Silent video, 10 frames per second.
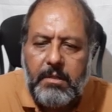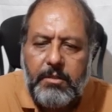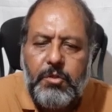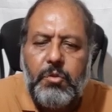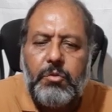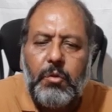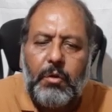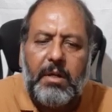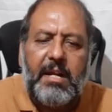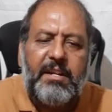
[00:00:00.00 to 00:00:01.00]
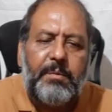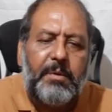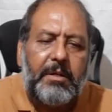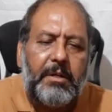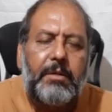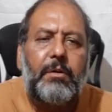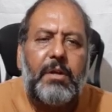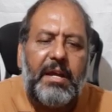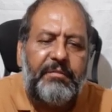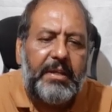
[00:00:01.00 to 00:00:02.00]
Use oral antibiotic or
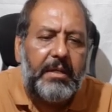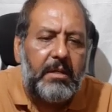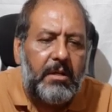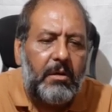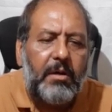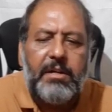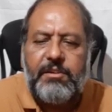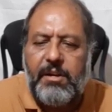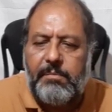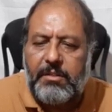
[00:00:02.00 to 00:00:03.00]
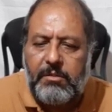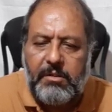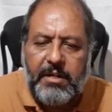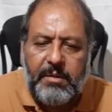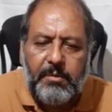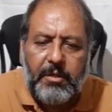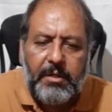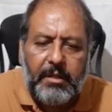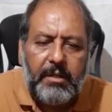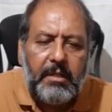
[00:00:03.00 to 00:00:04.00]
IV or intramuscular
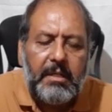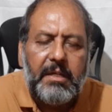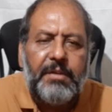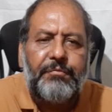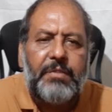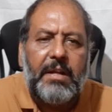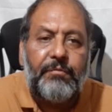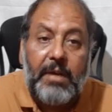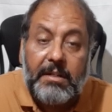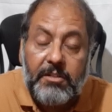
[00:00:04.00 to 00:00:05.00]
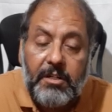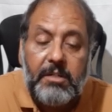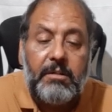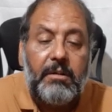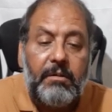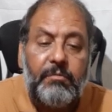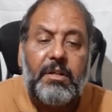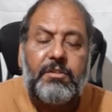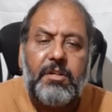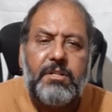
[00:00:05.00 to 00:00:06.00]
antibiotic if the infection
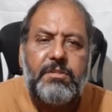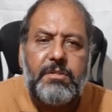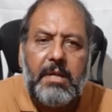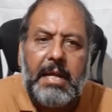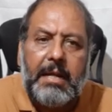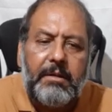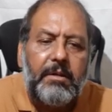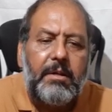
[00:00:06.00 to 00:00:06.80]
worsens and